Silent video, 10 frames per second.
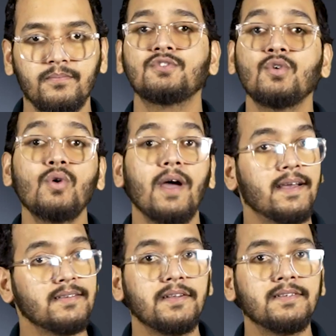So,
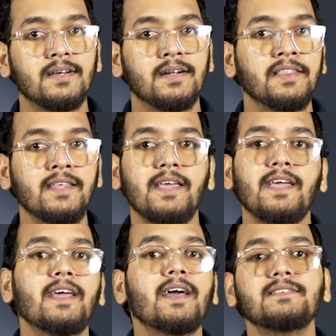as a result, the
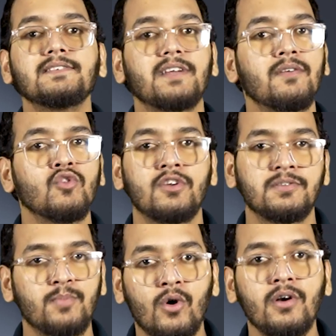AI assistant would
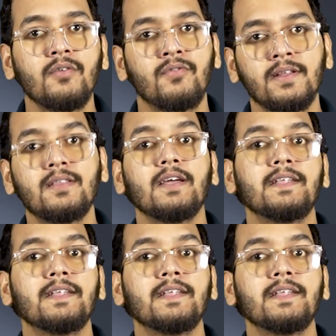respond with,